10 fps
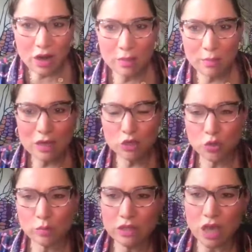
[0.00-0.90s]
Are the
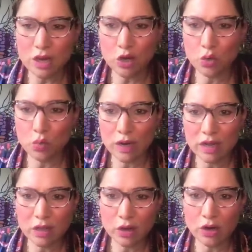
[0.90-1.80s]
mushrooms on a
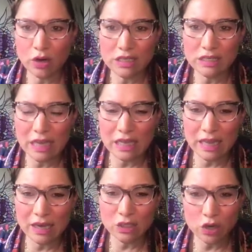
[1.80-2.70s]
grill or a
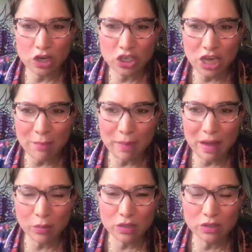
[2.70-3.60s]
skillet? So your
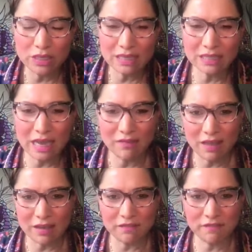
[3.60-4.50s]
chapa, would you say it's kind of
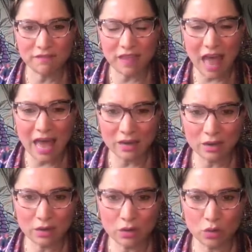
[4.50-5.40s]
like a flat,
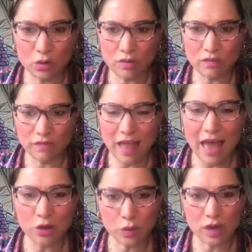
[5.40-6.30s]

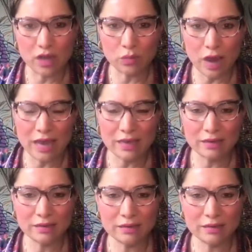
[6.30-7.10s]
flat grill, right?